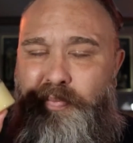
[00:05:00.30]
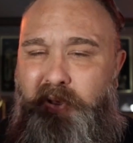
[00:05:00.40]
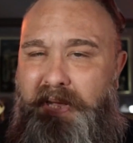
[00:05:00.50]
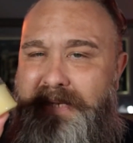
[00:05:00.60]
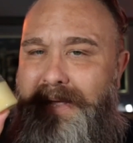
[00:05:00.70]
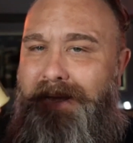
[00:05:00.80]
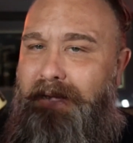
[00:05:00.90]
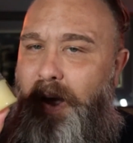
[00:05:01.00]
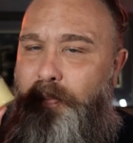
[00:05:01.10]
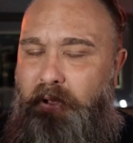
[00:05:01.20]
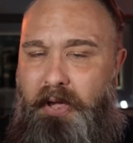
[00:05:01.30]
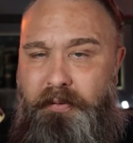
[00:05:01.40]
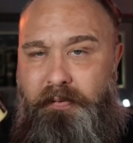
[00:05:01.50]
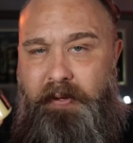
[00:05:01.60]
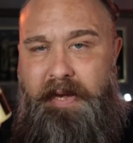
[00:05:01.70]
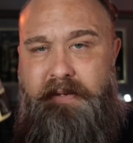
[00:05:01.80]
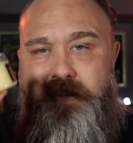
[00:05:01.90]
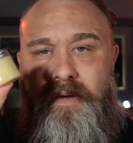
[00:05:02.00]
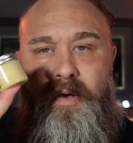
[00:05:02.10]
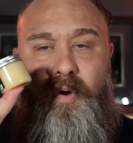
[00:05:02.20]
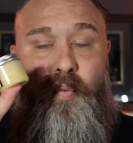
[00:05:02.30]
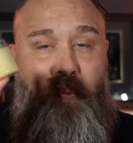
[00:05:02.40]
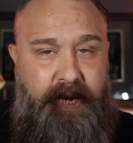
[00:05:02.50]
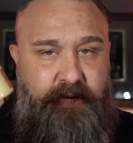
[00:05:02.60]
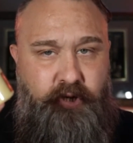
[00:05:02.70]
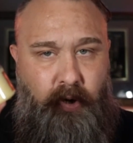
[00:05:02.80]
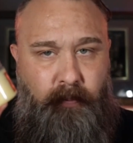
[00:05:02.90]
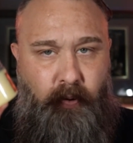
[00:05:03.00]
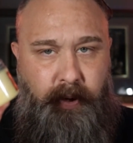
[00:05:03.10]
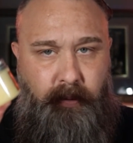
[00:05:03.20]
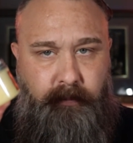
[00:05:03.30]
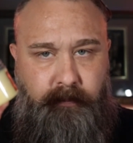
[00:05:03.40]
plus a couple other things. Wheat germ oil,